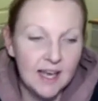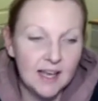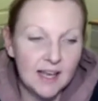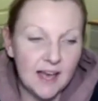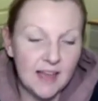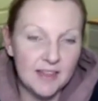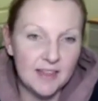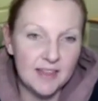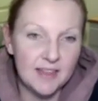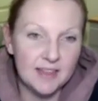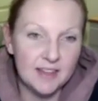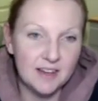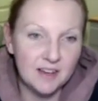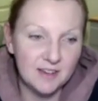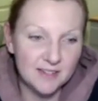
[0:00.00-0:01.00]
And then the
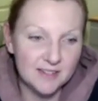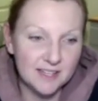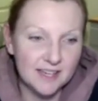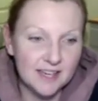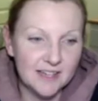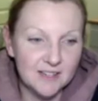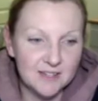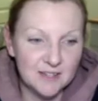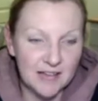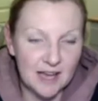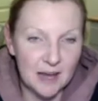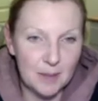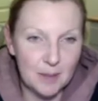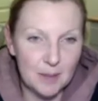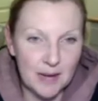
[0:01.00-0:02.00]
last thing is to get
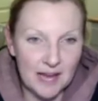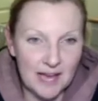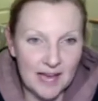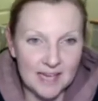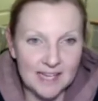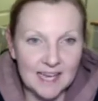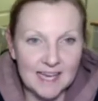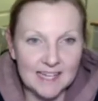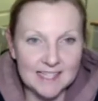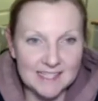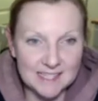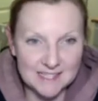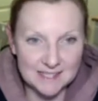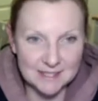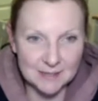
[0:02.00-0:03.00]
a plan and a
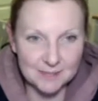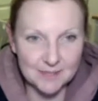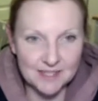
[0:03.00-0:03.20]
system.